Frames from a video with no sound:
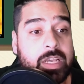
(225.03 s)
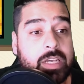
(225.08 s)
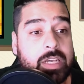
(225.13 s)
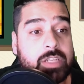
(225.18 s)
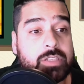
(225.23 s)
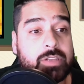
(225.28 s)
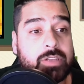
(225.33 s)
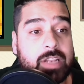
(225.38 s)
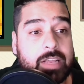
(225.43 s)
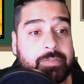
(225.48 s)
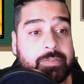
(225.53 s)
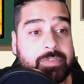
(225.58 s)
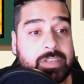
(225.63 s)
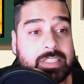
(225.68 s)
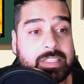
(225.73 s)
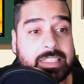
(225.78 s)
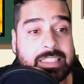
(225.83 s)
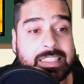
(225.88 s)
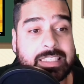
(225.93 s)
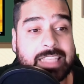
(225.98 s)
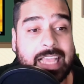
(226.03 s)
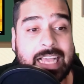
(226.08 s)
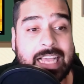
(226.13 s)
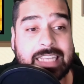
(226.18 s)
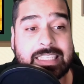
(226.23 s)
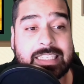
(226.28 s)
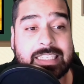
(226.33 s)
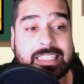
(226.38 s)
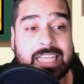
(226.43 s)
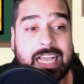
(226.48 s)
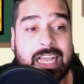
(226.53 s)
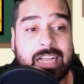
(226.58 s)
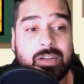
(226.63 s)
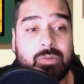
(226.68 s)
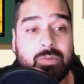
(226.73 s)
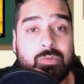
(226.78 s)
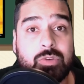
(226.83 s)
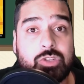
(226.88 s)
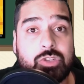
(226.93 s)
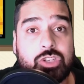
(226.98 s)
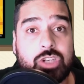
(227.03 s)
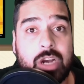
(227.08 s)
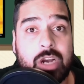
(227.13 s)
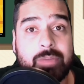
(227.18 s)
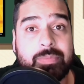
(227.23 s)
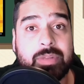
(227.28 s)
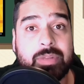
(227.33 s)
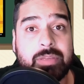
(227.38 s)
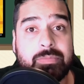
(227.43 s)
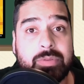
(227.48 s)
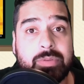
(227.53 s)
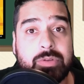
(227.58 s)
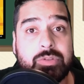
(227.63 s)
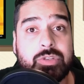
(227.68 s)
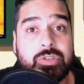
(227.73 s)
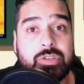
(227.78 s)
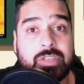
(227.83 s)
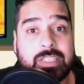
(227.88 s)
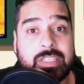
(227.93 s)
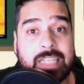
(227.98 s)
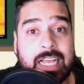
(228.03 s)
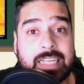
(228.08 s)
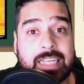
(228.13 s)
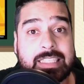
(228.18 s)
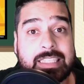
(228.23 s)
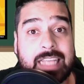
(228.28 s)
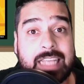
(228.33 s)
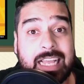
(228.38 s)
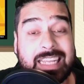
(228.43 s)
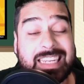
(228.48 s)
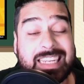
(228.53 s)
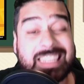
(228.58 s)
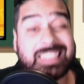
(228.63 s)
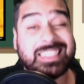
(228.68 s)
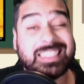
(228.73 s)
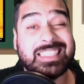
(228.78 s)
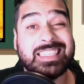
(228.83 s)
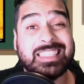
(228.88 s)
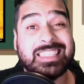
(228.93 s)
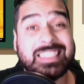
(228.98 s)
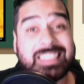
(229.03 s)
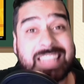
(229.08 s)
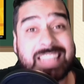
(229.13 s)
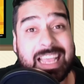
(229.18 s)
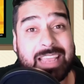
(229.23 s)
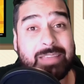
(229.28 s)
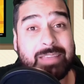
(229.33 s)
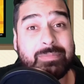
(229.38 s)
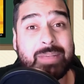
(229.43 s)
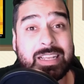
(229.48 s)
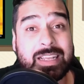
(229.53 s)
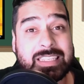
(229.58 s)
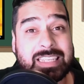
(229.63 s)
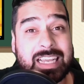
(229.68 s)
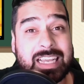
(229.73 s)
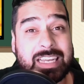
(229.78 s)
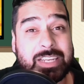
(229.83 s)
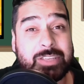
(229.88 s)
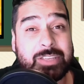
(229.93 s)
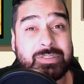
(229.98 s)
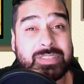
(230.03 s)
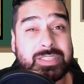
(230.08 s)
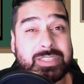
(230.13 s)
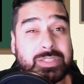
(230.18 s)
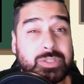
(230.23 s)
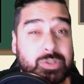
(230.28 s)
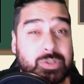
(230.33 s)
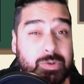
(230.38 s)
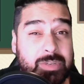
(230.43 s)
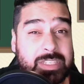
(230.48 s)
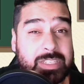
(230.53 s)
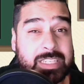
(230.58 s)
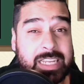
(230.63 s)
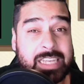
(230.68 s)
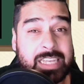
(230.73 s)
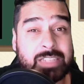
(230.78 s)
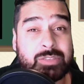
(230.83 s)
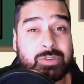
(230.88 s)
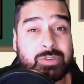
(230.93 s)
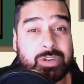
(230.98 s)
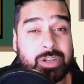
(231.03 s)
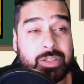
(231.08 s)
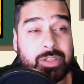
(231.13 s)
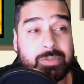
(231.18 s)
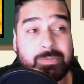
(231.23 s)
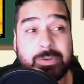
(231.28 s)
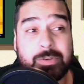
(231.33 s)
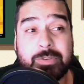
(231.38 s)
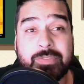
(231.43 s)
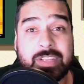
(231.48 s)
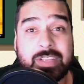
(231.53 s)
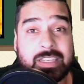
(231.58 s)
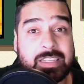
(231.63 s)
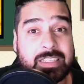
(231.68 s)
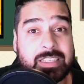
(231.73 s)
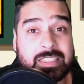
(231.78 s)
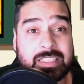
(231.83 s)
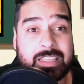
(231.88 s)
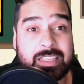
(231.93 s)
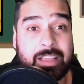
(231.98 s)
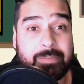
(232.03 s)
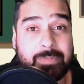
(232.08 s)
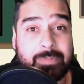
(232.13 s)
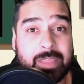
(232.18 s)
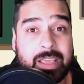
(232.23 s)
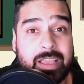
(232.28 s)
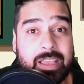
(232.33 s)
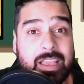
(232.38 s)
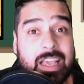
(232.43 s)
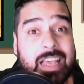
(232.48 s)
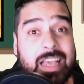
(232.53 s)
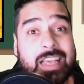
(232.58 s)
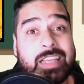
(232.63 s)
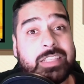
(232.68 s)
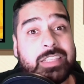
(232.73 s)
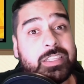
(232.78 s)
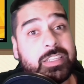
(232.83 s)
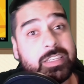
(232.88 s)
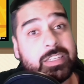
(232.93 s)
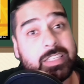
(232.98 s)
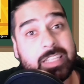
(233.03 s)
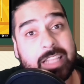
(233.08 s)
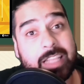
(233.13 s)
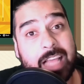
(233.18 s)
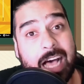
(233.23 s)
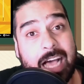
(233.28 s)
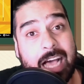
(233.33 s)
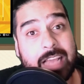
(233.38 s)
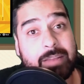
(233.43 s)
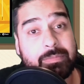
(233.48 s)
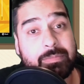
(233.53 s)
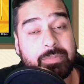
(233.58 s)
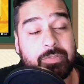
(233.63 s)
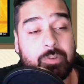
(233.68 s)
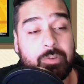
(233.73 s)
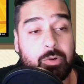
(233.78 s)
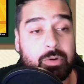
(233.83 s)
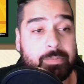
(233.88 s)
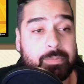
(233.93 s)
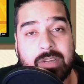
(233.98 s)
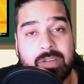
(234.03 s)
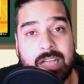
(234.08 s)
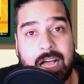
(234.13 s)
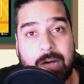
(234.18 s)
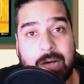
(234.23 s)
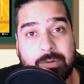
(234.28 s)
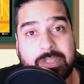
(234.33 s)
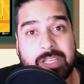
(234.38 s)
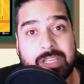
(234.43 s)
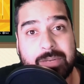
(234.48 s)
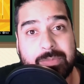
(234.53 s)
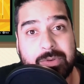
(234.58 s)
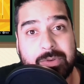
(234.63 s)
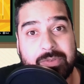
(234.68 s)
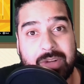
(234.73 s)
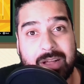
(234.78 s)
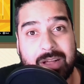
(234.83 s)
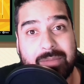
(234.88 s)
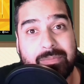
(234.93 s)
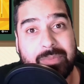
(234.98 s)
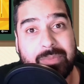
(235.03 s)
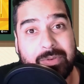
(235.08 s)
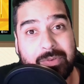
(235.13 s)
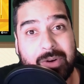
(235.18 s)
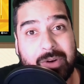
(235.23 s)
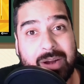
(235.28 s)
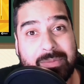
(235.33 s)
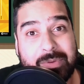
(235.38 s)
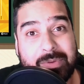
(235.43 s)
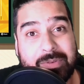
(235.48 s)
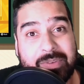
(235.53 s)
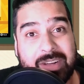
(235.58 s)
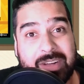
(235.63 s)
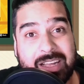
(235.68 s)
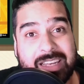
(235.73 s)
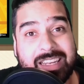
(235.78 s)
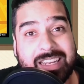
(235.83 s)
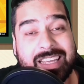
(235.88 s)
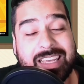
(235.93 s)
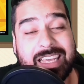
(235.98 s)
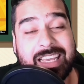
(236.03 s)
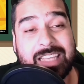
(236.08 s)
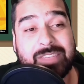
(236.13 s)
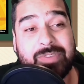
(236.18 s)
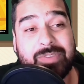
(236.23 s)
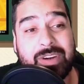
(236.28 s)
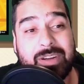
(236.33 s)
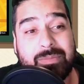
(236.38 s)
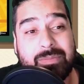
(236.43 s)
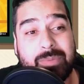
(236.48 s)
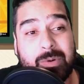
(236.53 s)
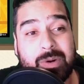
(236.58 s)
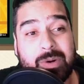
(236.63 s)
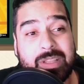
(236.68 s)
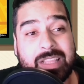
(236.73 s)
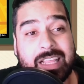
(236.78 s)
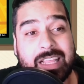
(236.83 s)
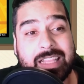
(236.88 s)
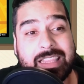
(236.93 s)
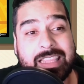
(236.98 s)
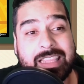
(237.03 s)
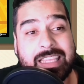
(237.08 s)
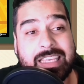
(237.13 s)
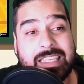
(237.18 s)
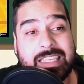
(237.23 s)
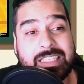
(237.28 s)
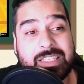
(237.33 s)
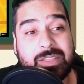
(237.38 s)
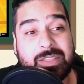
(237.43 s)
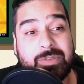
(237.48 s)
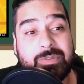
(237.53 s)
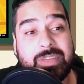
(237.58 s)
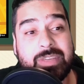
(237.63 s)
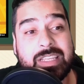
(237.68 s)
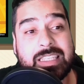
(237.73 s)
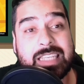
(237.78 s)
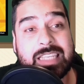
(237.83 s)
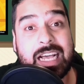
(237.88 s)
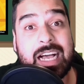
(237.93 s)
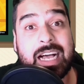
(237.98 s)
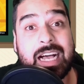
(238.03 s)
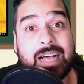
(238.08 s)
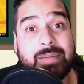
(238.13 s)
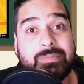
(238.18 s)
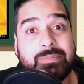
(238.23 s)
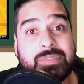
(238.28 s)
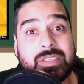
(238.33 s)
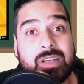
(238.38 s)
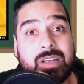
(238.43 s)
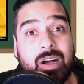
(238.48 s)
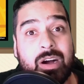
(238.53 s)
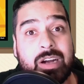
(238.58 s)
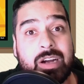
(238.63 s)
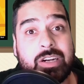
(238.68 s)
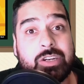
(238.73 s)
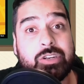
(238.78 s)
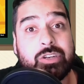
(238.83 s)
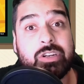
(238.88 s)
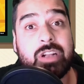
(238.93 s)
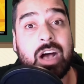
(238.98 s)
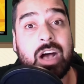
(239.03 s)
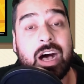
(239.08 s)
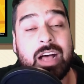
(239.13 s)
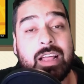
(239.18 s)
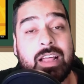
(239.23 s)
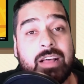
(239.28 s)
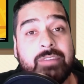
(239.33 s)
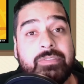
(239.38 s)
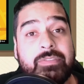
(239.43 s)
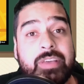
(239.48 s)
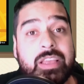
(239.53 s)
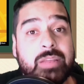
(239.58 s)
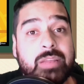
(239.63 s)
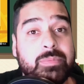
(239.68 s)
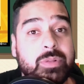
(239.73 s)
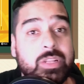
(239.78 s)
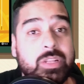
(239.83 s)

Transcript: So like, for instance, the X attack will sharply boost your attack stat. It's the same as kind of using Swords Dance or another move that does the same thing. It's just in the item form. I was going to move on. Before I move on, it's very important that these three tabs are not available